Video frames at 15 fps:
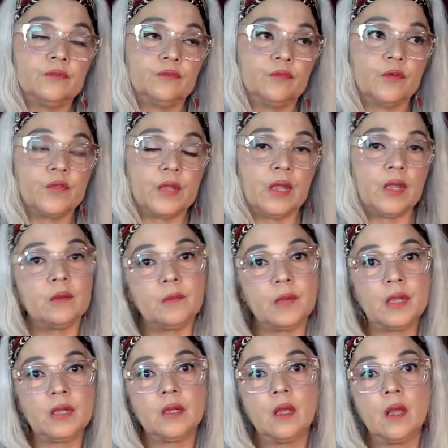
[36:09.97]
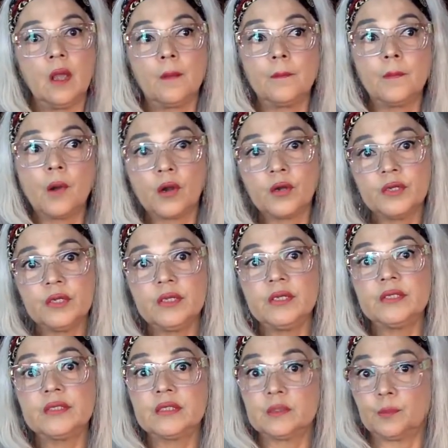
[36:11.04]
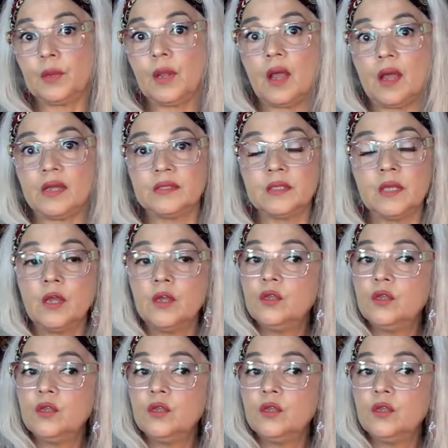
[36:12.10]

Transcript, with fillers: for the handmade market is supplies.